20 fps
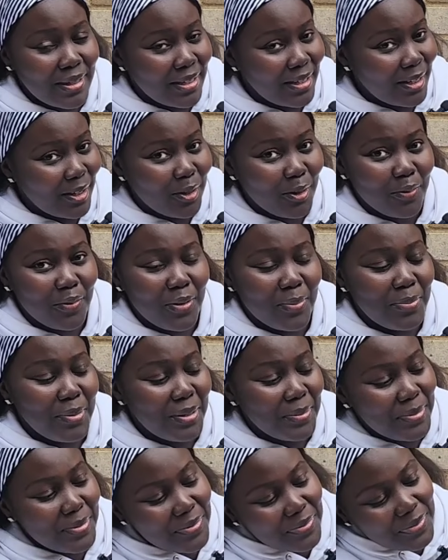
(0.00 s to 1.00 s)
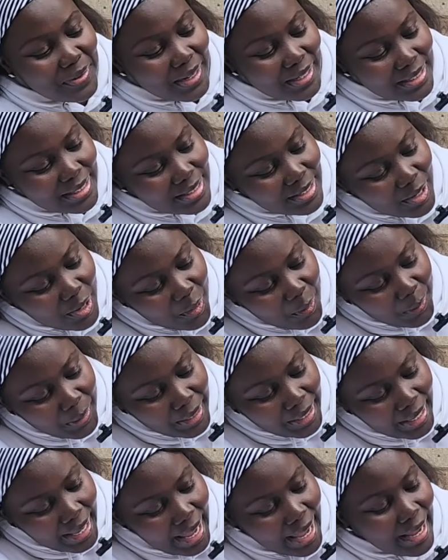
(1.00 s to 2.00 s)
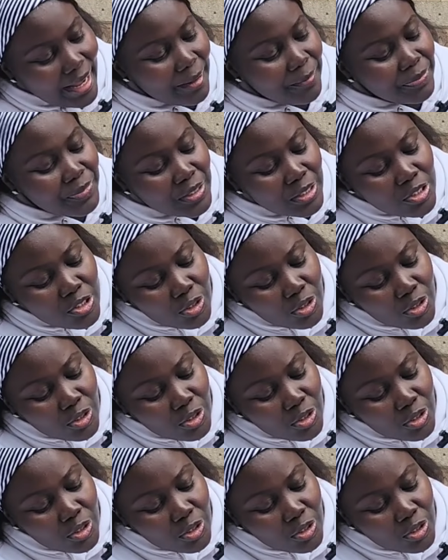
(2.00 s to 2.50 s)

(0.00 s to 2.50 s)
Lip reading: kill off the baby fat. Okay,